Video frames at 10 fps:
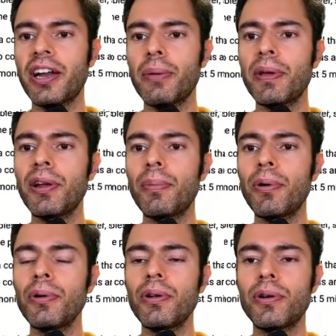are
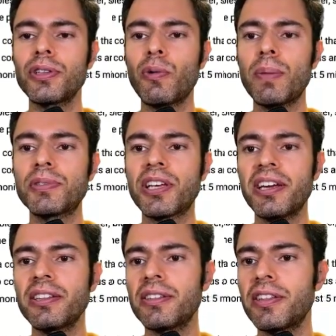available on the
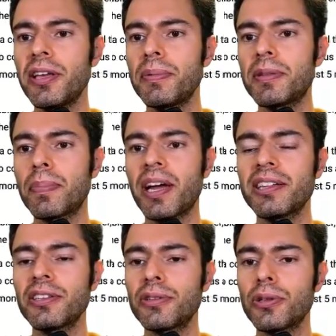website
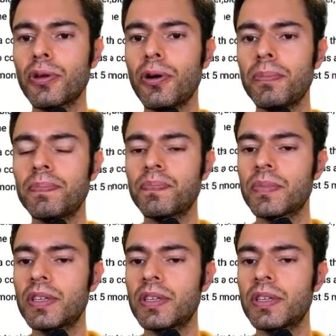davidprat.com.